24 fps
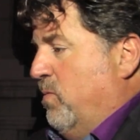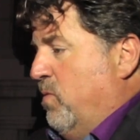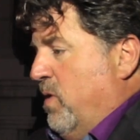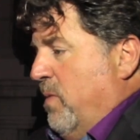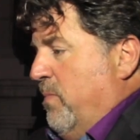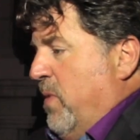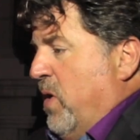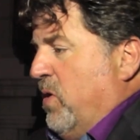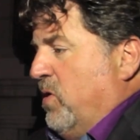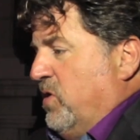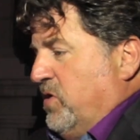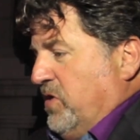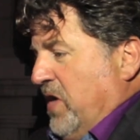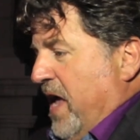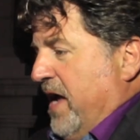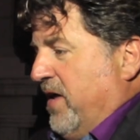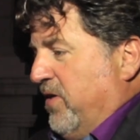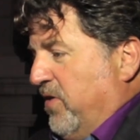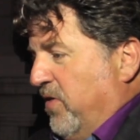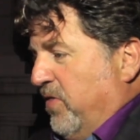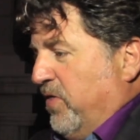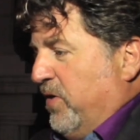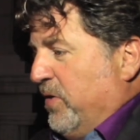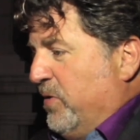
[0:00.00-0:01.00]
we're
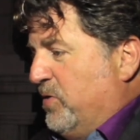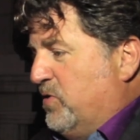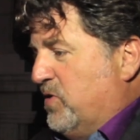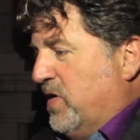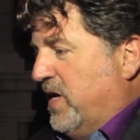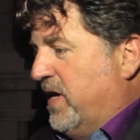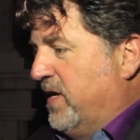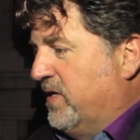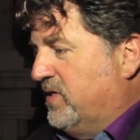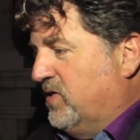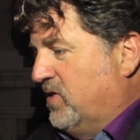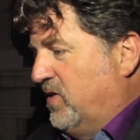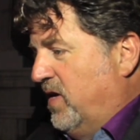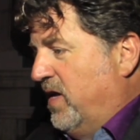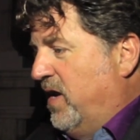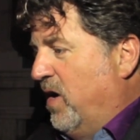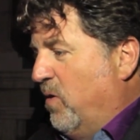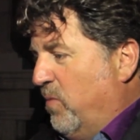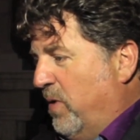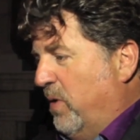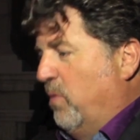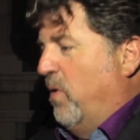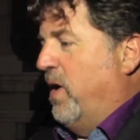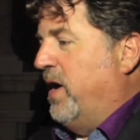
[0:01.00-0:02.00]
motorcycle enthusiasts. You
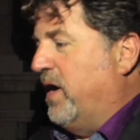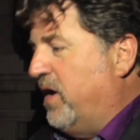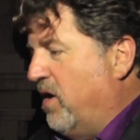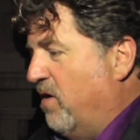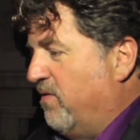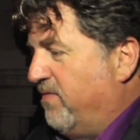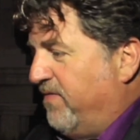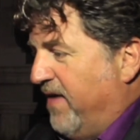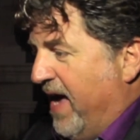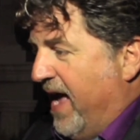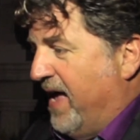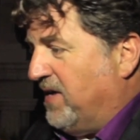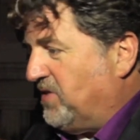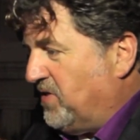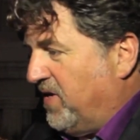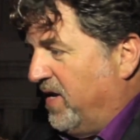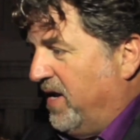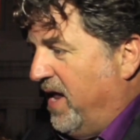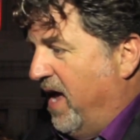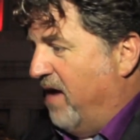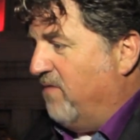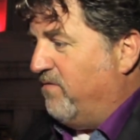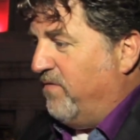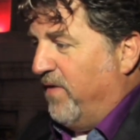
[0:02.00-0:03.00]
know, we want to go fast
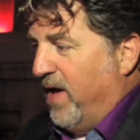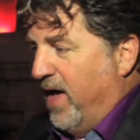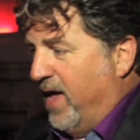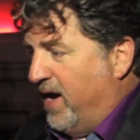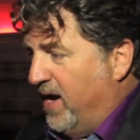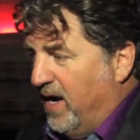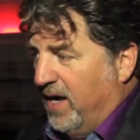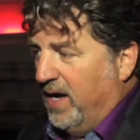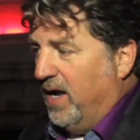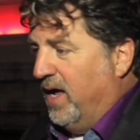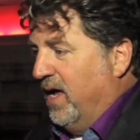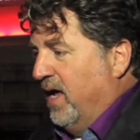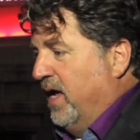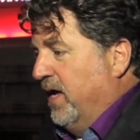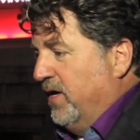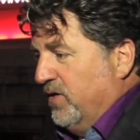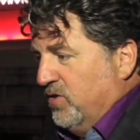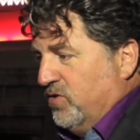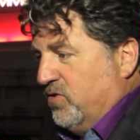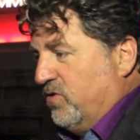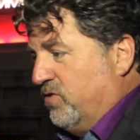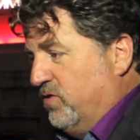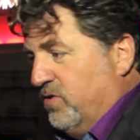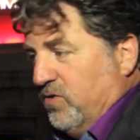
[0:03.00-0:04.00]
and have fun
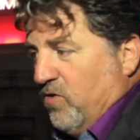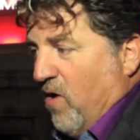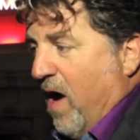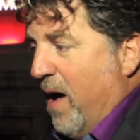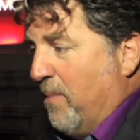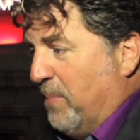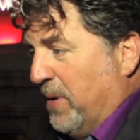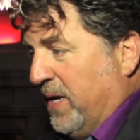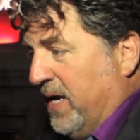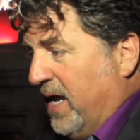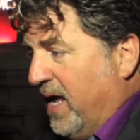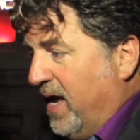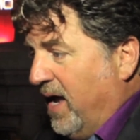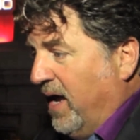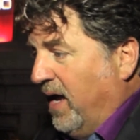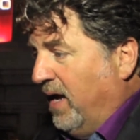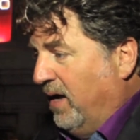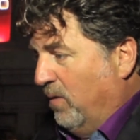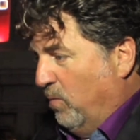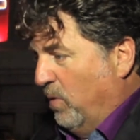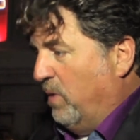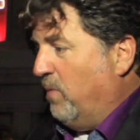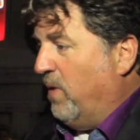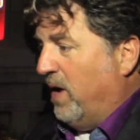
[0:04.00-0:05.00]
and drop a knee.
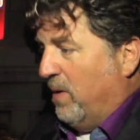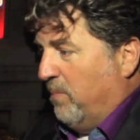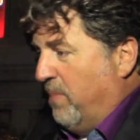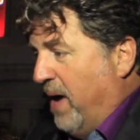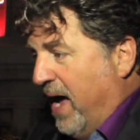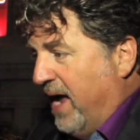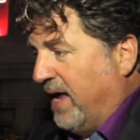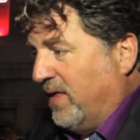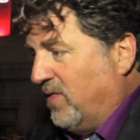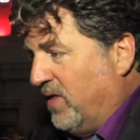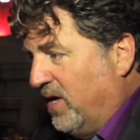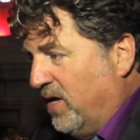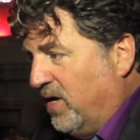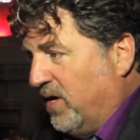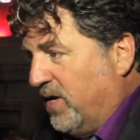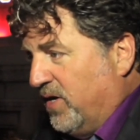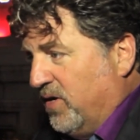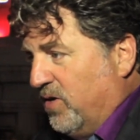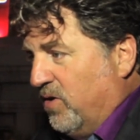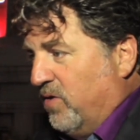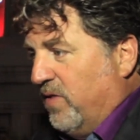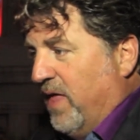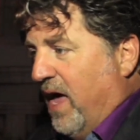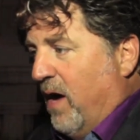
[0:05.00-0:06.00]
We want a bike that you
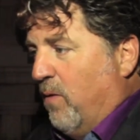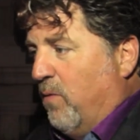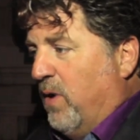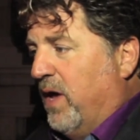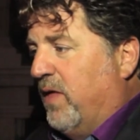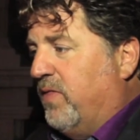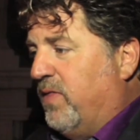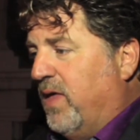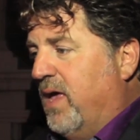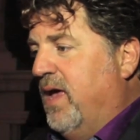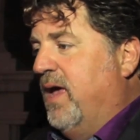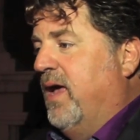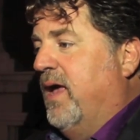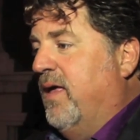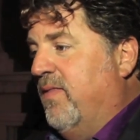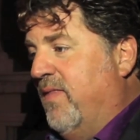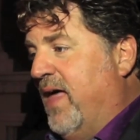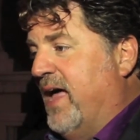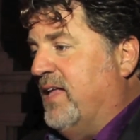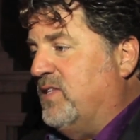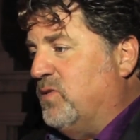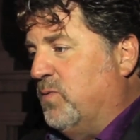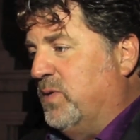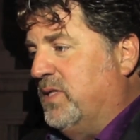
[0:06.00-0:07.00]
can do that with, and
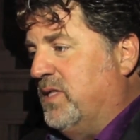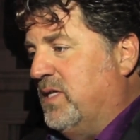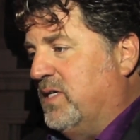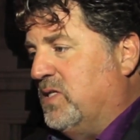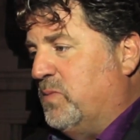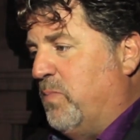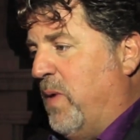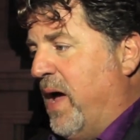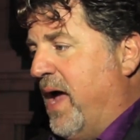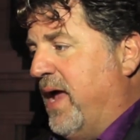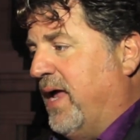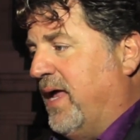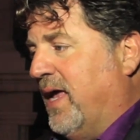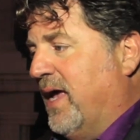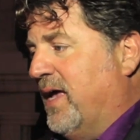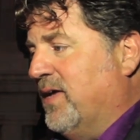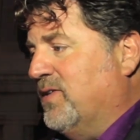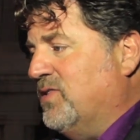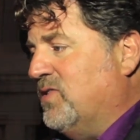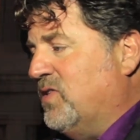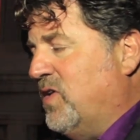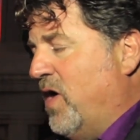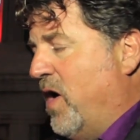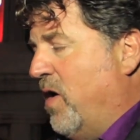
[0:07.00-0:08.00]
that's what this bike
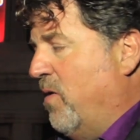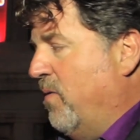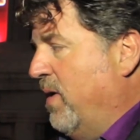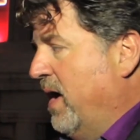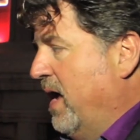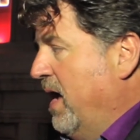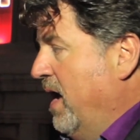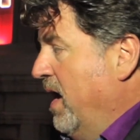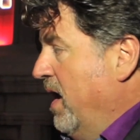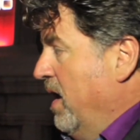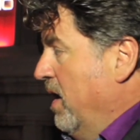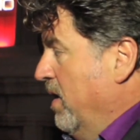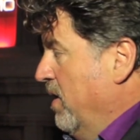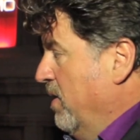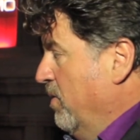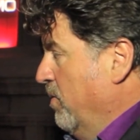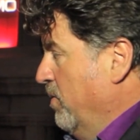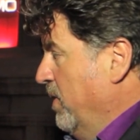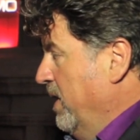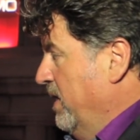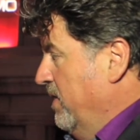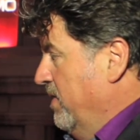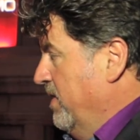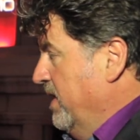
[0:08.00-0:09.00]
is. So
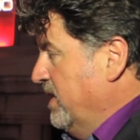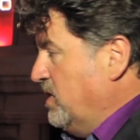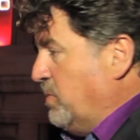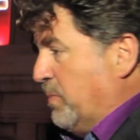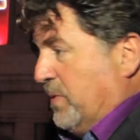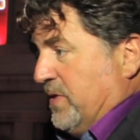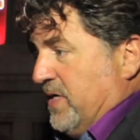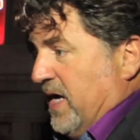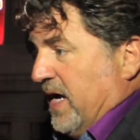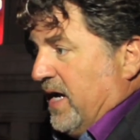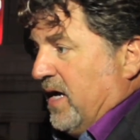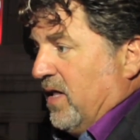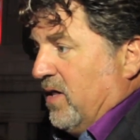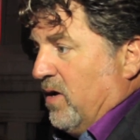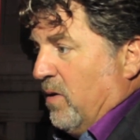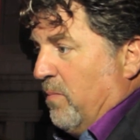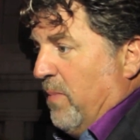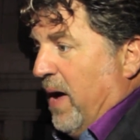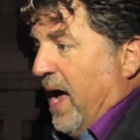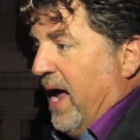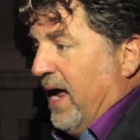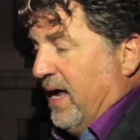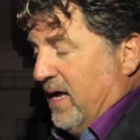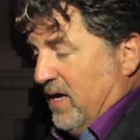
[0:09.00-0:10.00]
this particular
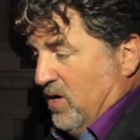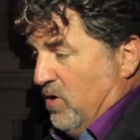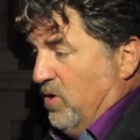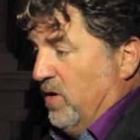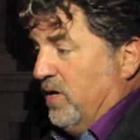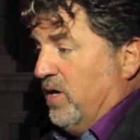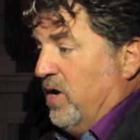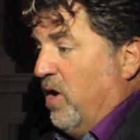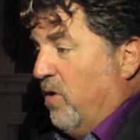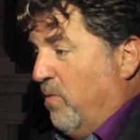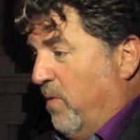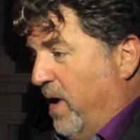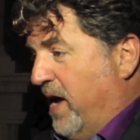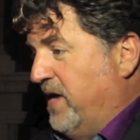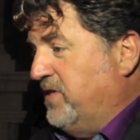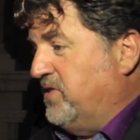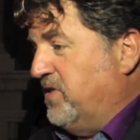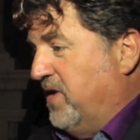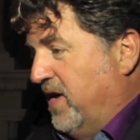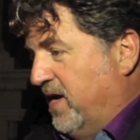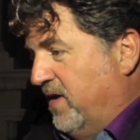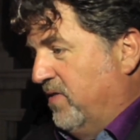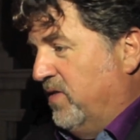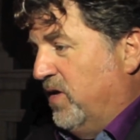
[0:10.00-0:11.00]
bike could go
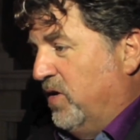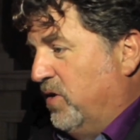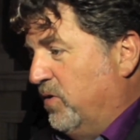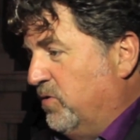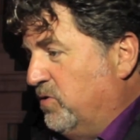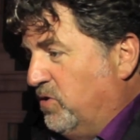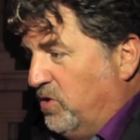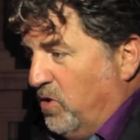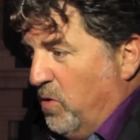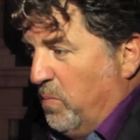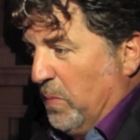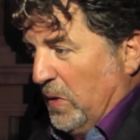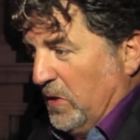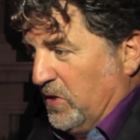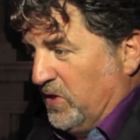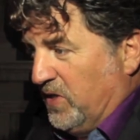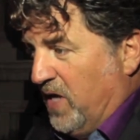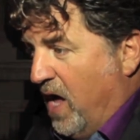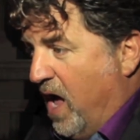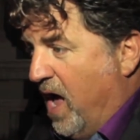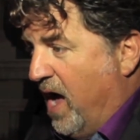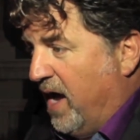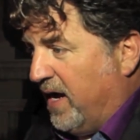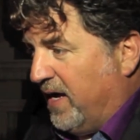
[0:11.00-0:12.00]
racing in the new Super
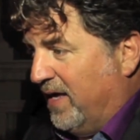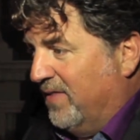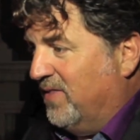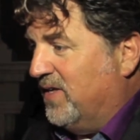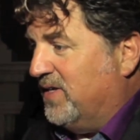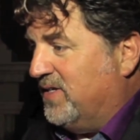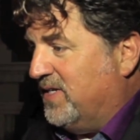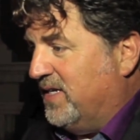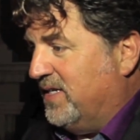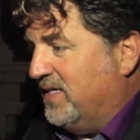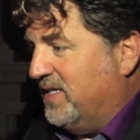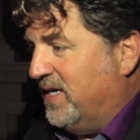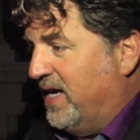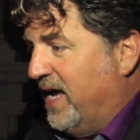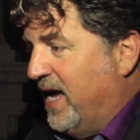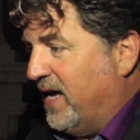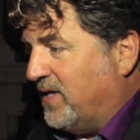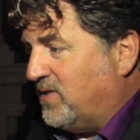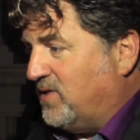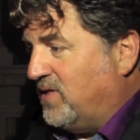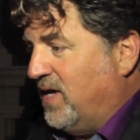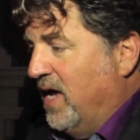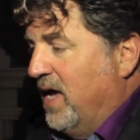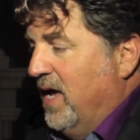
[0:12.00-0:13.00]
Stock and the
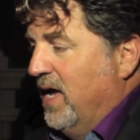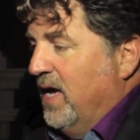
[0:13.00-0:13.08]
TTX